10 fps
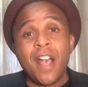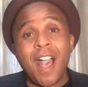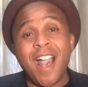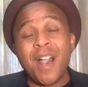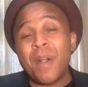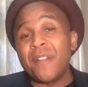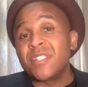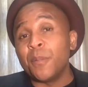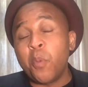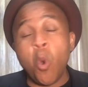um, of
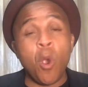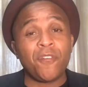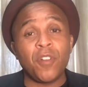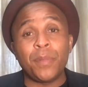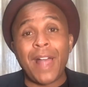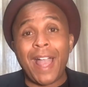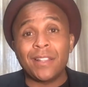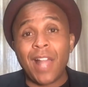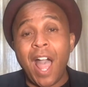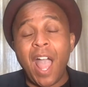support for Black
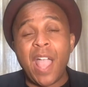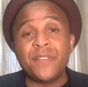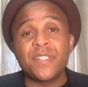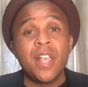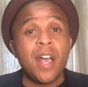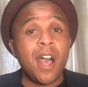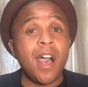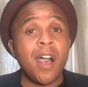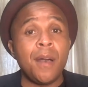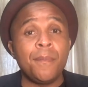lives
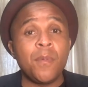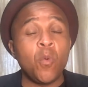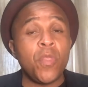um,